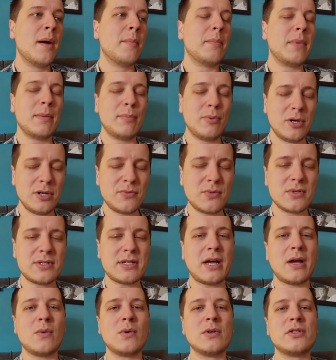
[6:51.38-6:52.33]
My point
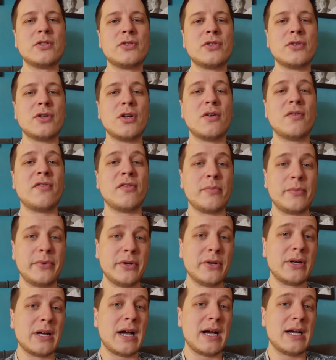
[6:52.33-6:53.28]
was I wanted to know from
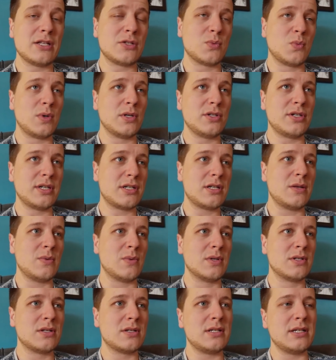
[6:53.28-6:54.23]
you guys what you
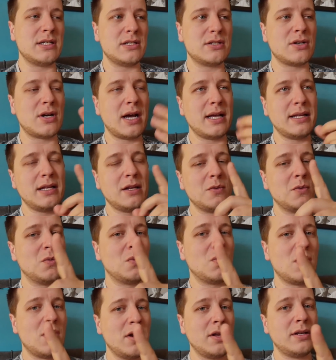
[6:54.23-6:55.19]
actually want to see. So I did
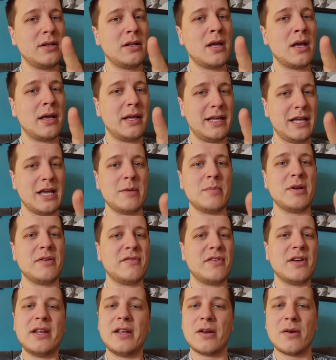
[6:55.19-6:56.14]
one
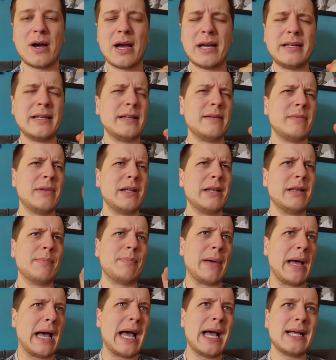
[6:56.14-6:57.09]
gaming video. I did in the
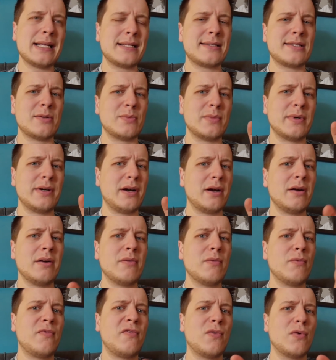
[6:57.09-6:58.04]
past somewhere
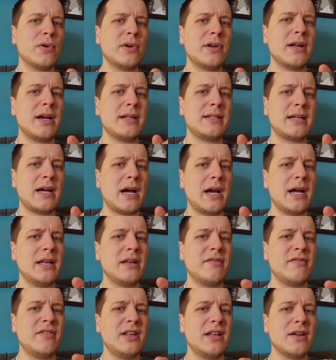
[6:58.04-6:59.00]
a Fortnite
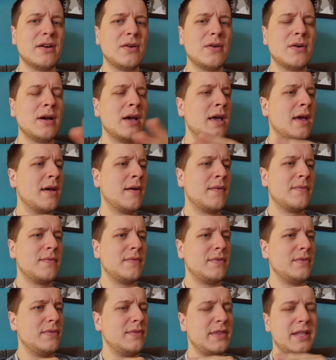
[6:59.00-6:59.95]
kind of video.
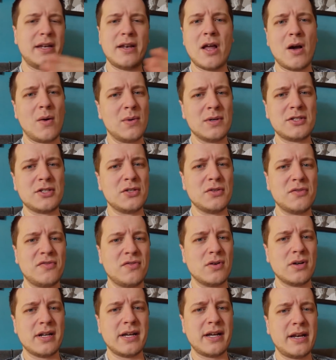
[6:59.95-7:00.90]
Did not want to do
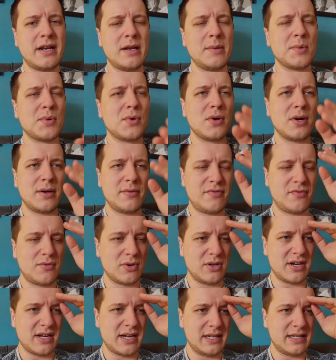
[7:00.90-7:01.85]
Fortnite anymore.
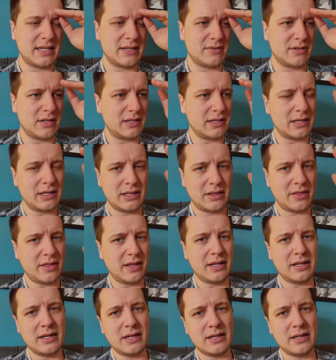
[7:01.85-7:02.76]
Fortnite, that like thing